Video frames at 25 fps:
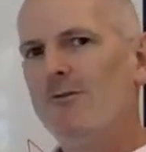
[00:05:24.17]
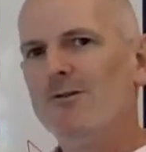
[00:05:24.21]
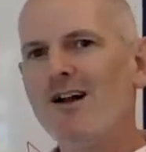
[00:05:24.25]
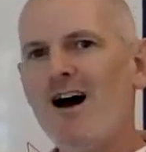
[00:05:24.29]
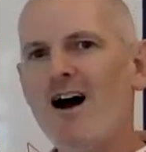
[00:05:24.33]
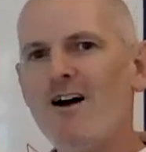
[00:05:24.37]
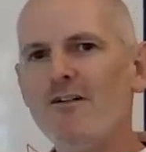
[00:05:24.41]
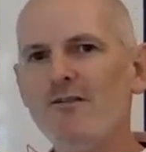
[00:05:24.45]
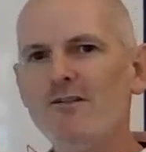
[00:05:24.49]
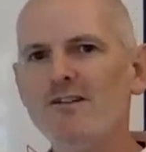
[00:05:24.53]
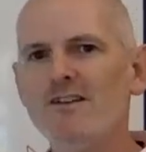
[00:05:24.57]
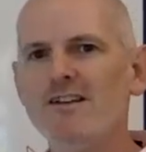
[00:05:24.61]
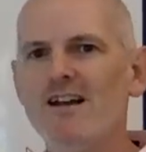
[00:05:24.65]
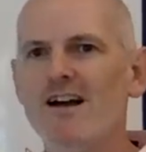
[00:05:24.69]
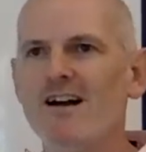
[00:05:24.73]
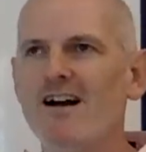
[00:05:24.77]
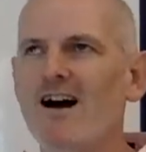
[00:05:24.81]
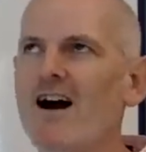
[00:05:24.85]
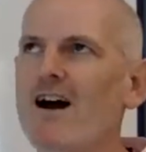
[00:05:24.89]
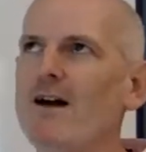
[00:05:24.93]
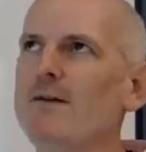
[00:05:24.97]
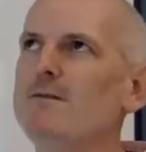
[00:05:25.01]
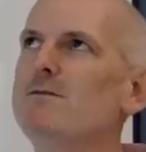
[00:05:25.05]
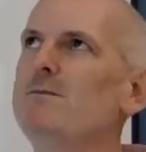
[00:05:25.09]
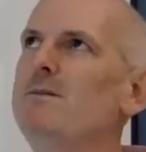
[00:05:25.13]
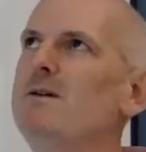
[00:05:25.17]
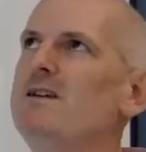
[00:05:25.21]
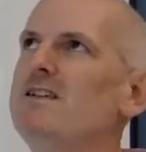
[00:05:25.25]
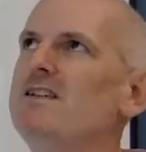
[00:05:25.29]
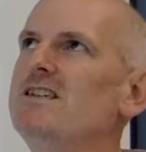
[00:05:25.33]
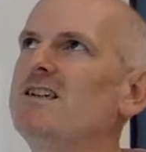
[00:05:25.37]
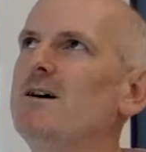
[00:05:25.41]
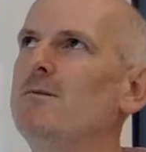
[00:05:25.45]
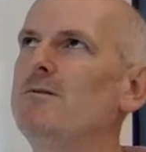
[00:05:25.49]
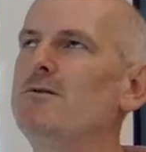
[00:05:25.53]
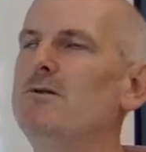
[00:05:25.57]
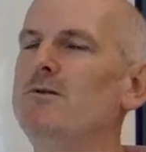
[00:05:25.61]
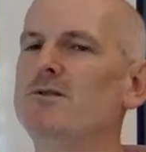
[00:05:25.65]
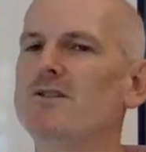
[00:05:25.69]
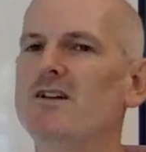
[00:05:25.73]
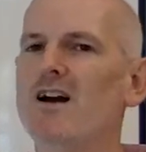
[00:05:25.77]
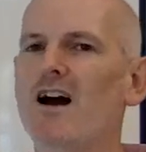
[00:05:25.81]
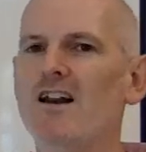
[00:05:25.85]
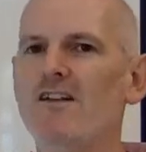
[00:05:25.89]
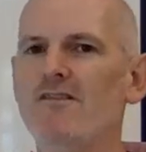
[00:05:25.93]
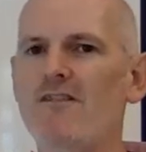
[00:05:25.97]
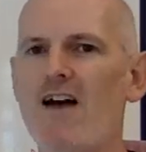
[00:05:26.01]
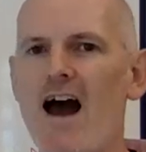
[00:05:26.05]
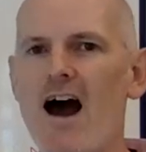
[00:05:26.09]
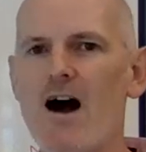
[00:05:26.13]
would oftentimes be someone who's kind
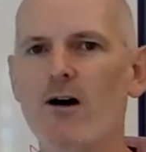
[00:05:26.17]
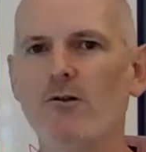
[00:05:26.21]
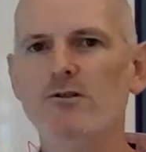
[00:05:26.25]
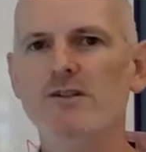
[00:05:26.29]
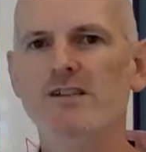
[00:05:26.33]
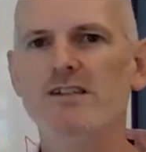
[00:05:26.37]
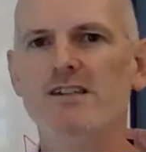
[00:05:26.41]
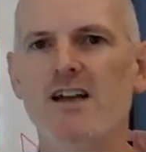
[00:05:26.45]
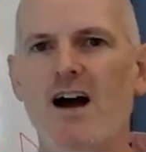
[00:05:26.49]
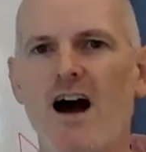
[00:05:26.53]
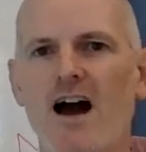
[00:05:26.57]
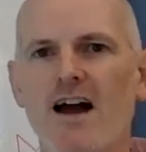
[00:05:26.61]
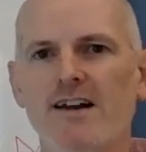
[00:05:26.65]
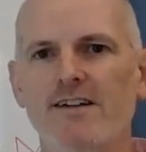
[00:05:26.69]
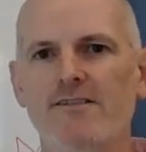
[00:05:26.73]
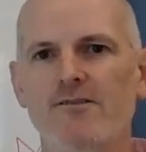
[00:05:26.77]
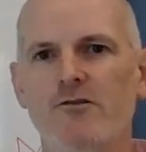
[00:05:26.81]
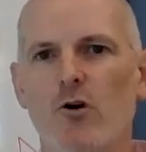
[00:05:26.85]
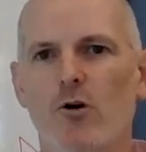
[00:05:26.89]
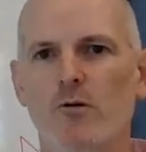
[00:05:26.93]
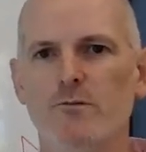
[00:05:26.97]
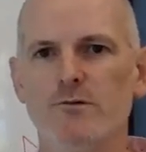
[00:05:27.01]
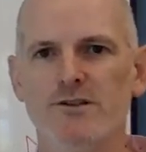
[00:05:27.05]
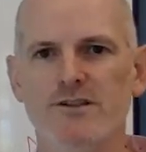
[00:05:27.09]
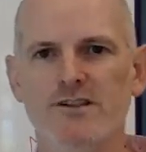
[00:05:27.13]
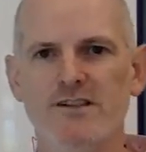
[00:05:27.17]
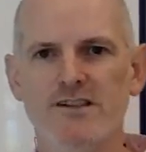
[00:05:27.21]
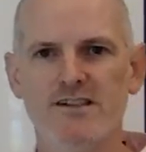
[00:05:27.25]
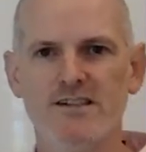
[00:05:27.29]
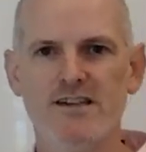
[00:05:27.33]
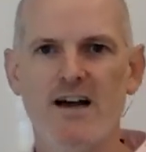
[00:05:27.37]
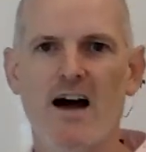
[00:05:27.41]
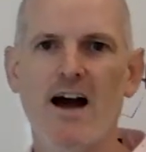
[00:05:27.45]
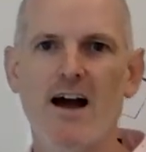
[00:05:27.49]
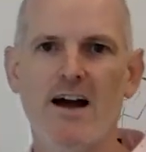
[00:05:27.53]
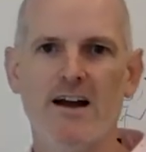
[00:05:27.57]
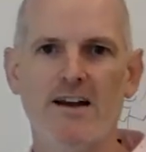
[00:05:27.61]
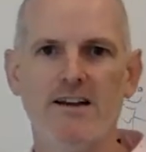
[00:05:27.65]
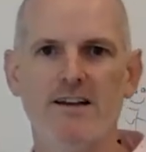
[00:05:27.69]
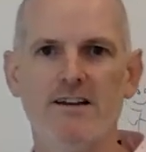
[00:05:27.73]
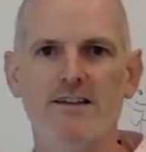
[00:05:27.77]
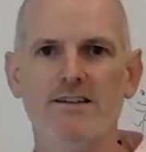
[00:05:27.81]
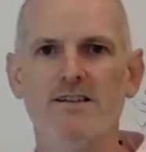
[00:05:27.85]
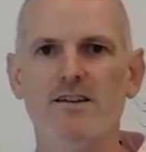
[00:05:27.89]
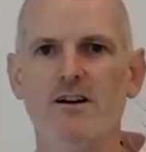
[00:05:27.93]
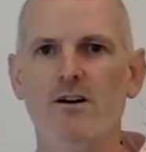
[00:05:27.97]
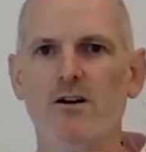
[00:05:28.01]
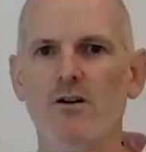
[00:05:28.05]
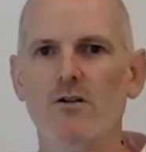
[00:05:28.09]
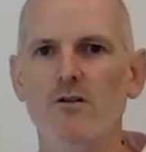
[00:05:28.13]
of outside of normal society.
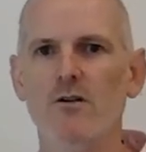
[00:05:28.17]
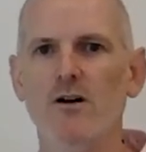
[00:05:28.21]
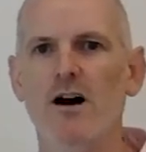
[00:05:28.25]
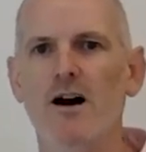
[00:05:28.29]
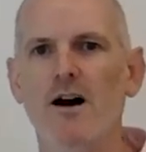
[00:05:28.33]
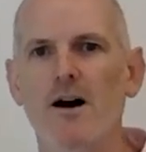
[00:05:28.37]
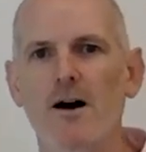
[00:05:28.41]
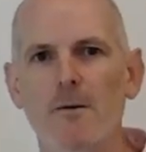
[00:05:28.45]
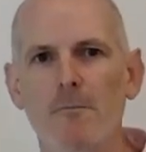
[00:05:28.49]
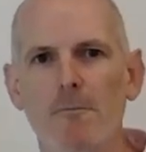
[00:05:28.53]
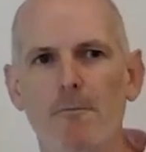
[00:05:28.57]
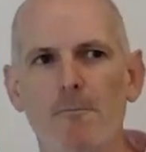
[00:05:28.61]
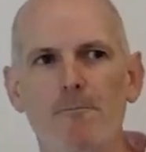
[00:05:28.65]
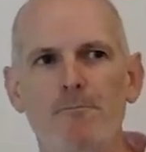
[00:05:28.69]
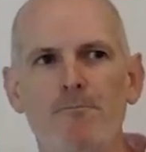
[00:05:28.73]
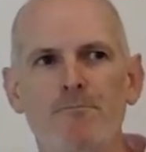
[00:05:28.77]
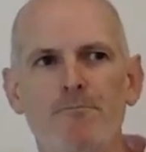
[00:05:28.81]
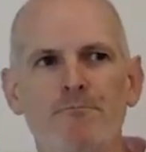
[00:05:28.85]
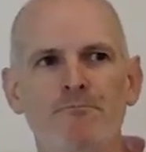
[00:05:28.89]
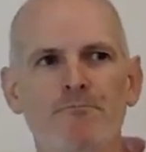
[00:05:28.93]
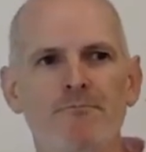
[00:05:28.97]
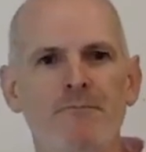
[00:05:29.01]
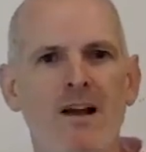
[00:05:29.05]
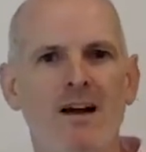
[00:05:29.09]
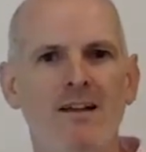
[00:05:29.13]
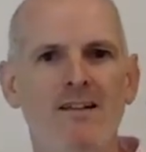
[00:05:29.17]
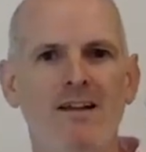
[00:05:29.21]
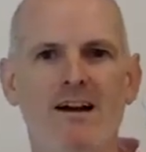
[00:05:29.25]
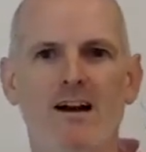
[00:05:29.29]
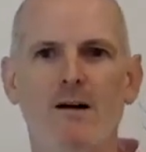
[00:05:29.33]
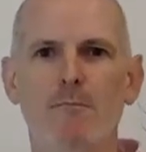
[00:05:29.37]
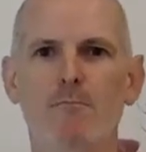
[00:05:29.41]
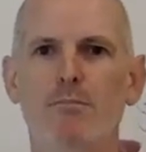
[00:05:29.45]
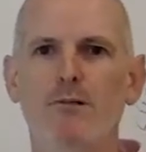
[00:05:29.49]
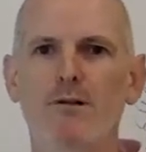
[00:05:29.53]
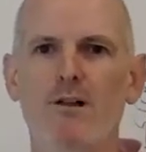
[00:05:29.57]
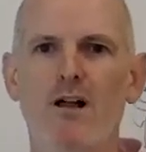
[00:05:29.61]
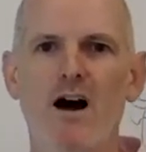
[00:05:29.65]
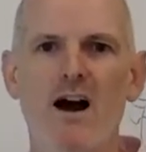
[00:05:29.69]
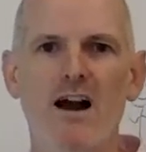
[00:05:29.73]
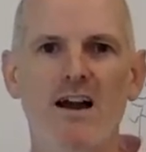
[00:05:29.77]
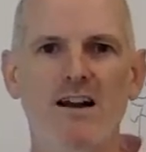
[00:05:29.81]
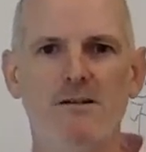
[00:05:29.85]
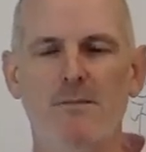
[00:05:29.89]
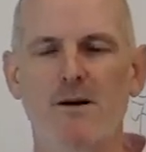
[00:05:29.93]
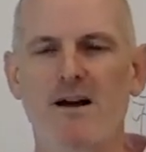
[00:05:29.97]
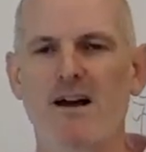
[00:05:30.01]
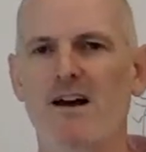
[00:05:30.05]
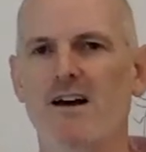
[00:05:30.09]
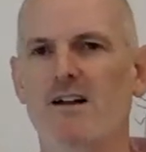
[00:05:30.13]
So like a
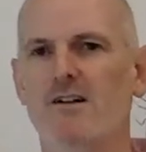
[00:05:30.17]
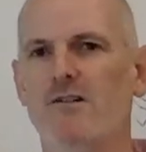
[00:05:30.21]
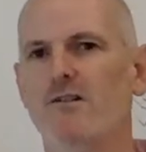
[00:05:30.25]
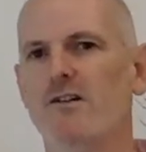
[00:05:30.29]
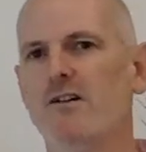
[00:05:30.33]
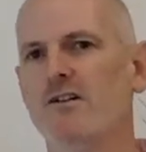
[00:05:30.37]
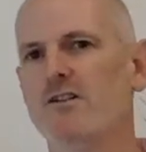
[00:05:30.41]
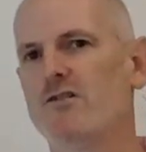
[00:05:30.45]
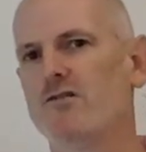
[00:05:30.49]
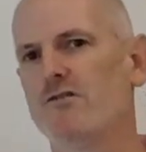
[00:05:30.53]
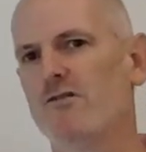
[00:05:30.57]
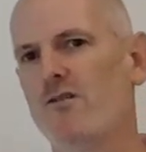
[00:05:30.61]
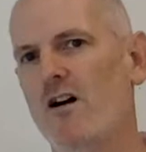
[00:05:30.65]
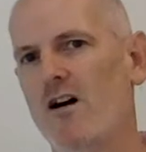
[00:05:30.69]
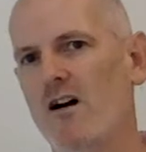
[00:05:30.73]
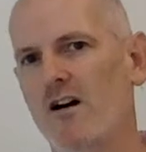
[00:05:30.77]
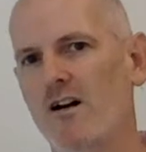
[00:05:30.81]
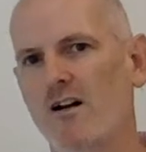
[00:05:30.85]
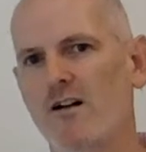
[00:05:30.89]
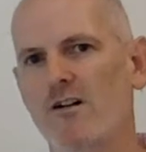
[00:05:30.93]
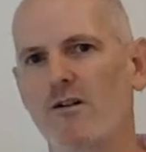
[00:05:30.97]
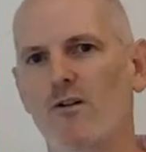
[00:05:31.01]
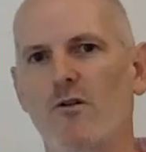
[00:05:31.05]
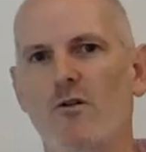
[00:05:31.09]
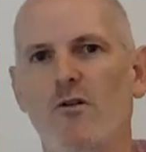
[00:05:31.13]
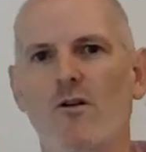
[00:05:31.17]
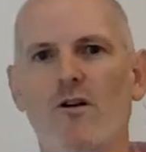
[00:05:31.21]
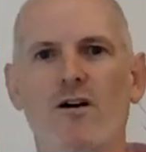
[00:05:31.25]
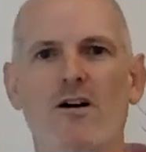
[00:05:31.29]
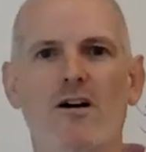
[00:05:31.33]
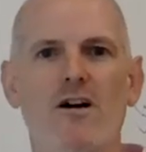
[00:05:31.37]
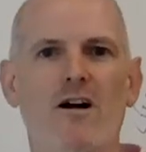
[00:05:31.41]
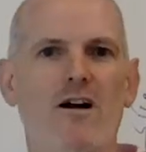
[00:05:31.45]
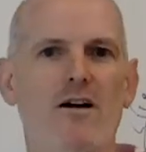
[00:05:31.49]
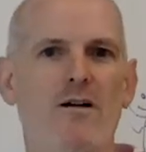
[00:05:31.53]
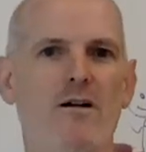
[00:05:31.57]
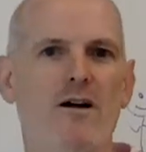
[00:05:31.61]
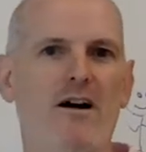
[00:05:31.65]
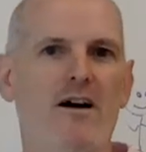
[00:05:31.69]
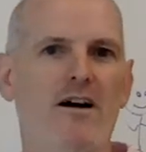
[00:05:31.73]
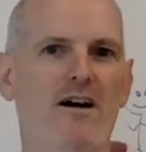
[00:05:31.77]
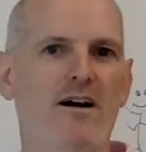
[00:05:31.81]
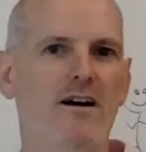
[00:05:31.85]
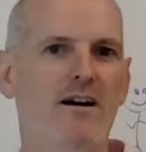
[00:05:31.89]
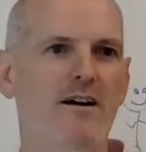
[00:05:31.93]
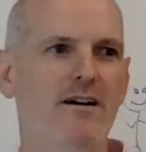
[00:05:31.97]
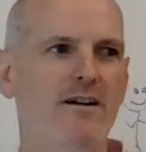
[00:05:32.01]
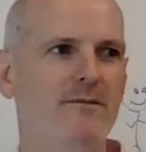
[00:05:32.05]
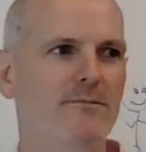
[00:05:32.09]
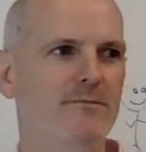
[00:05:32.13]
blind man or a drunk or
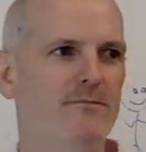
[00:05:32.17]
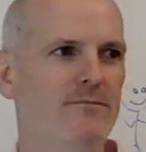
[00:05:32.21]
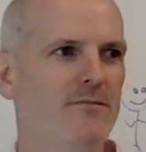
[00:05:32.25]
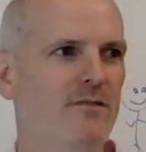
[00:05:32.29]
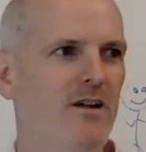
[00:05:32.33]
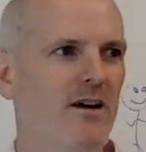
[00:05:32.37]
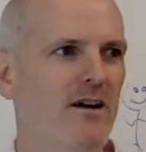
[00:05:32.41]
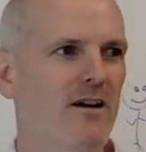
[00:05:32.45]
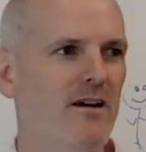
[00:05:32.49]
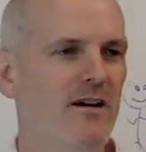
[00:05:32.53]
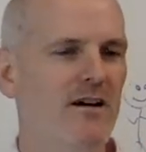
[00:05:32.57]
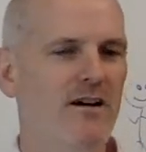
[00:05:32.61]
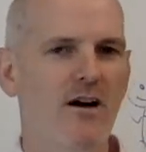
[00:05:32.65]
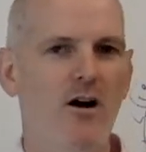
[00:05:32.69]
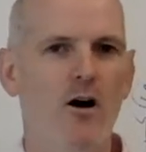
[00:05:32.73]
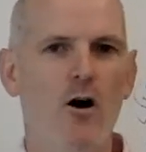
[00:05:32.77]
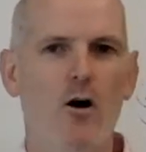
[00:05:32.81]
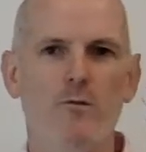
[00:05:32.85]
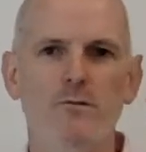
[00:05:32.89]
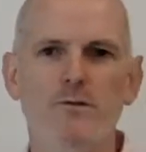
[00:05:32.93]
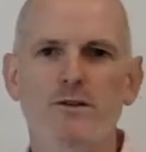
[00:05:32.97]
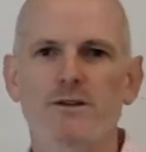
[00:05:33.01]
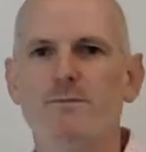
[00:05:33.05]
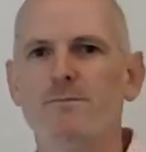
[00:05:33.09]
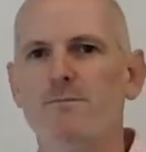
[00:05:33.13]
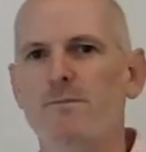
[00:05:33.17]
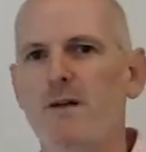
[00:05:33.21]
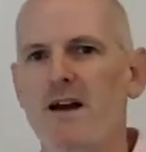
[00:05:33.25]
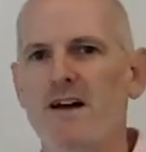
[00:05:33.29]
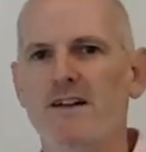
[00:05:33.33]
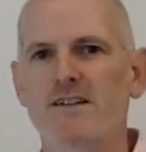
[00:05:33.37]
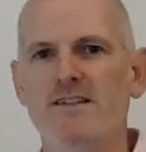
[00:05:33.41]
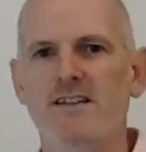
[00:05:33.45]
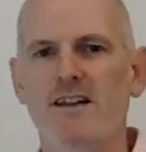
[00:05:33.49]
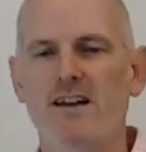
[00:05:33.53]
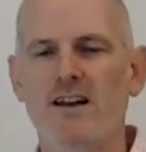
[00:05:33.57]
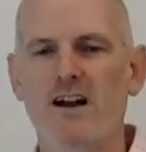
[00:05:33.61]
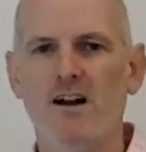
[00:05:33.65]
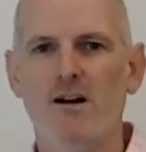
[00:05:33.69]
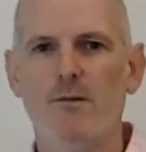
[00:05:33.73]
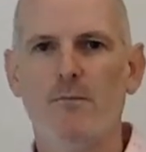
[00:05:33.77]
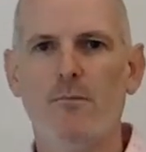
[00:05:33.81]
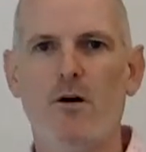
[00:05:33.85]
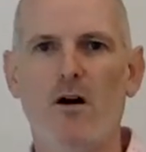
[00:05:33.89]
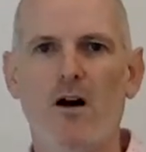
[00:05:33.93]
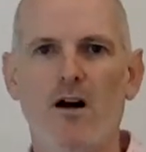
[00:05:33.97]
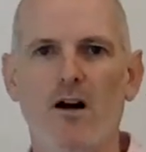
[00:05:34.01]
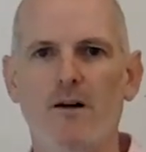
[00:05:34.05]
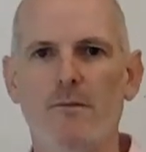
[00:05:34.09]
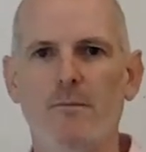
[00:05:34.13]
a homeless man sitting on a
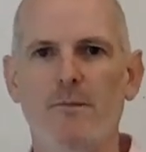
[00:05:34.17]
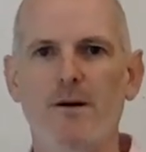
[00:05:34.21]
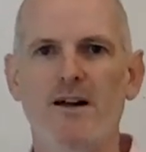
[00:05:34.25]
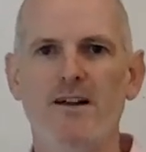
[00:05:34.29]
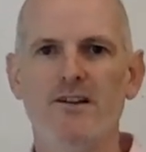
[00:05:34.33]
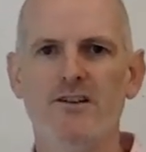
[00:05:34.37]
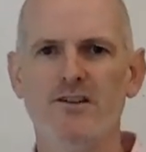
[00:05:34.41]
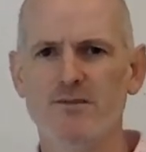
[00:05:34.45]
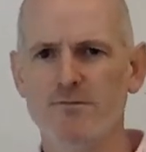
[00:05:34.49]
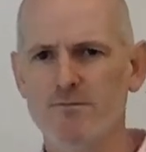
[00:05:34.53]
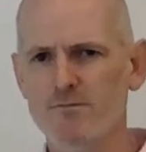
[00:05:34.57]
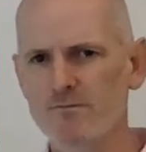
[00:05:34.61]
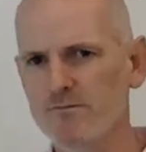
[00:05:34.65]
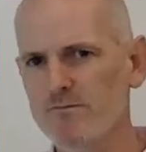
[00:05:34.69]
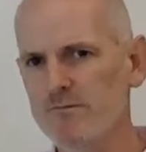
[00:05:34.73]
park bench.